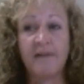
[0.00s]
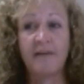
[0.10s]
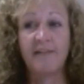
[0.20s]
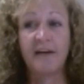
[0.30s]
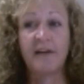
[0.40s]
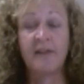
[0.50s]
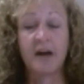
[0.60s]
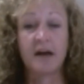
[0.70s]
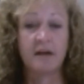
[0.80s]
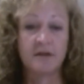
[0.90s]
a very, very
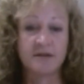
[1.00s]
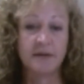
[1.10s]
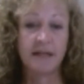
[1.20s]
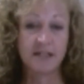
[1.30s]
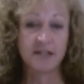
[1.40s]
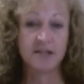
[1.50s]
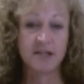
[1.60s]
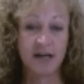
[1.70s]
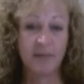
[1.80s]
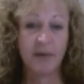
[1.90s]
close
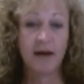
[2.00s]
relationship.